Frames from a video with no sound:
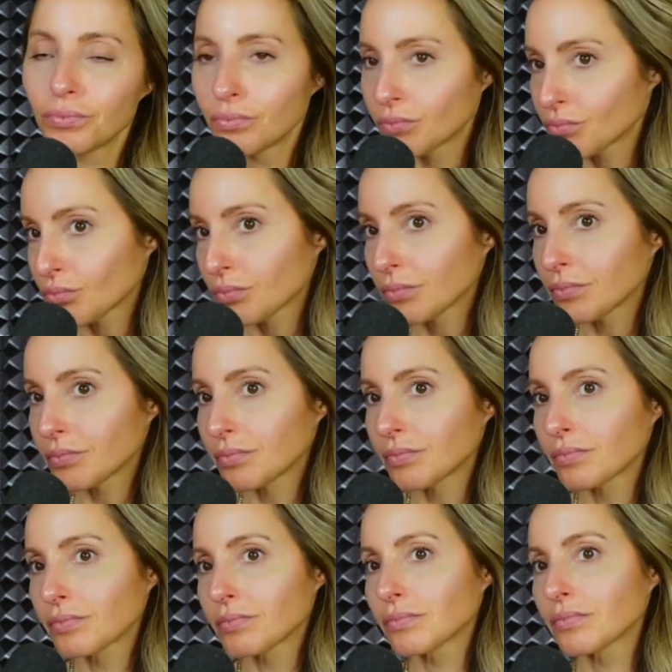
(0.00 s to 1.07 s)

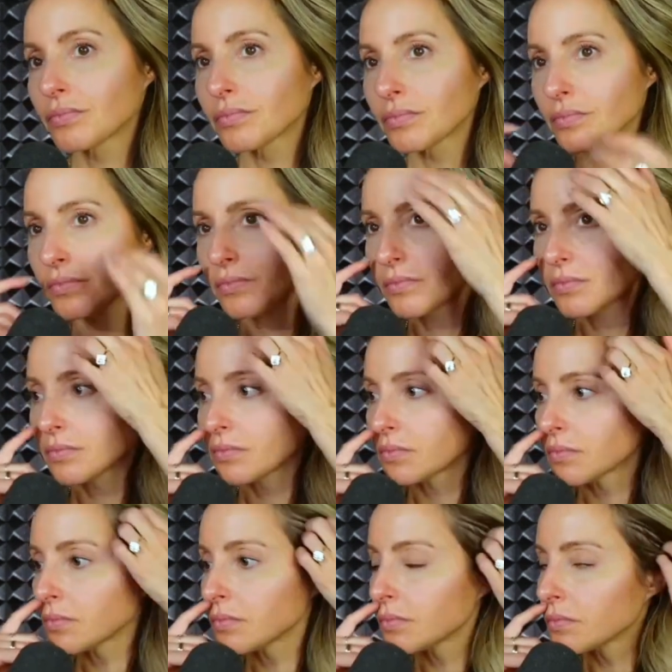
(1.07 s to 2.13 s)

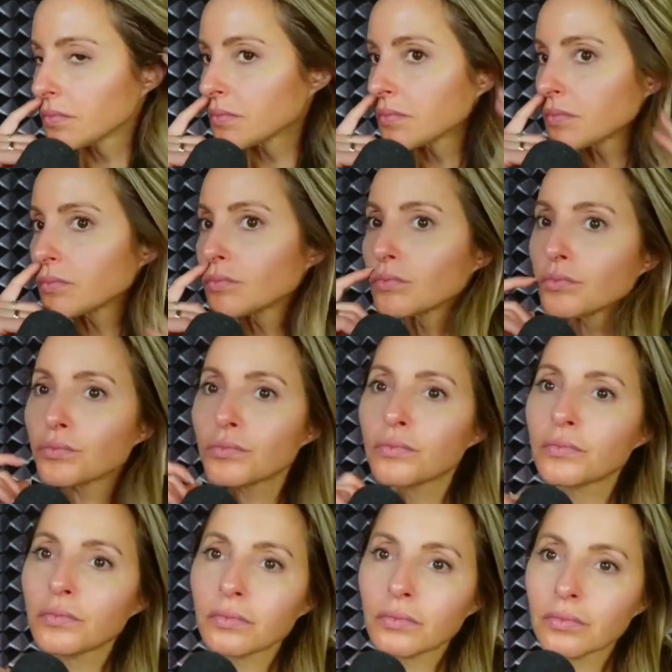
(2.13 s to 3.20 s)

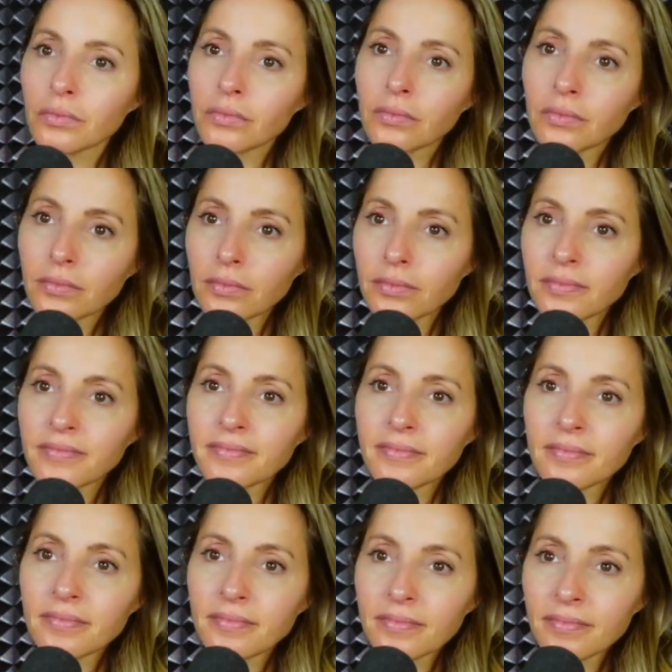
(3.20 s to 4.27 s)

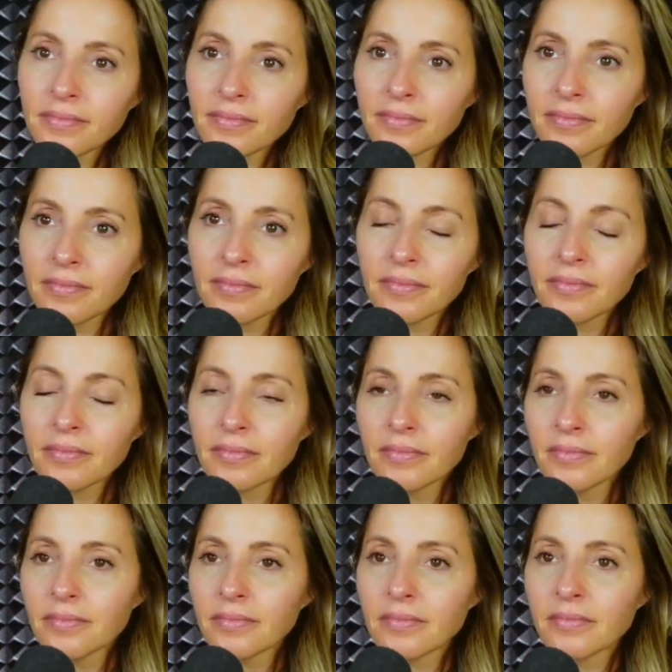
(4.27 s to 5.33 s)

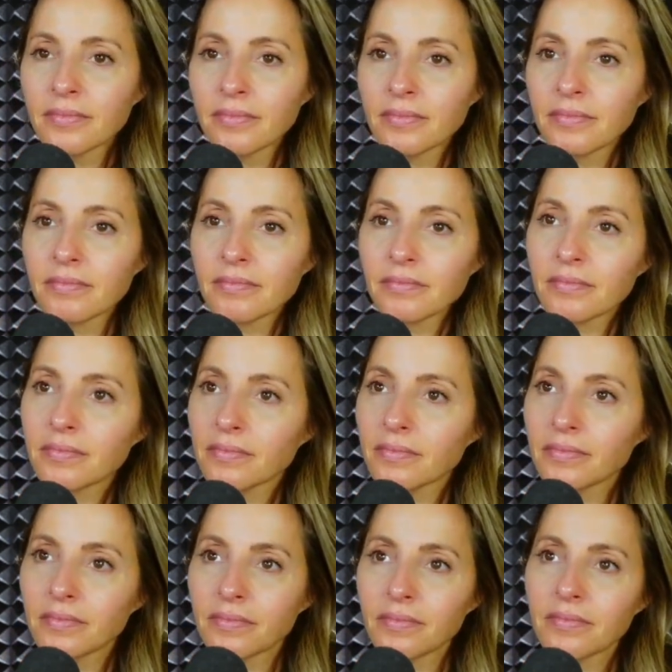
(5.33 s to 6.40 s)

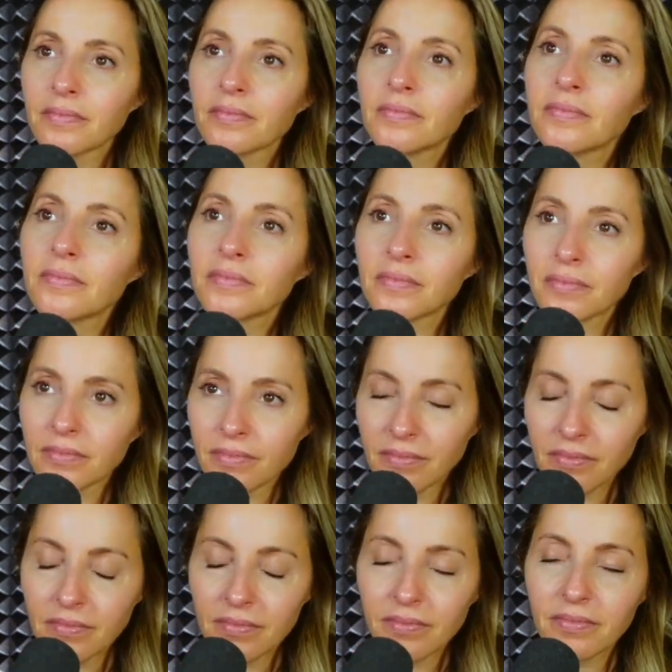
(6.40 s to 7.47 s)

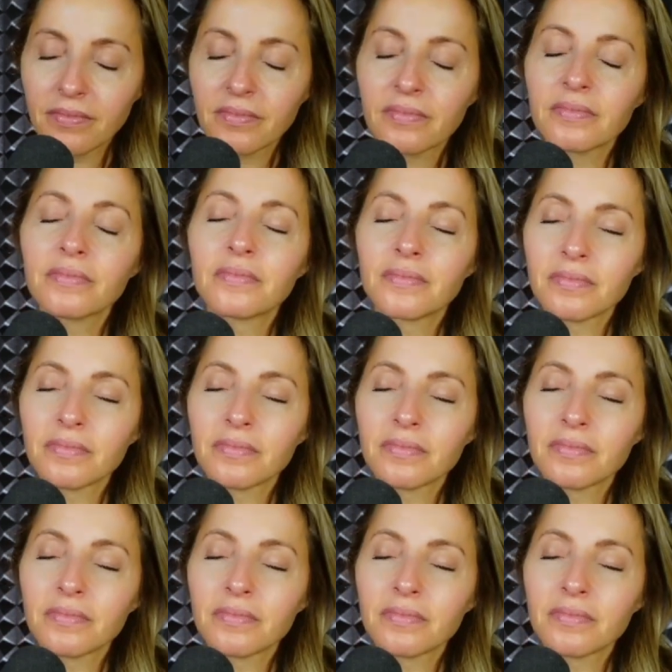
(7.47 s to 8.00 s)
[no speech]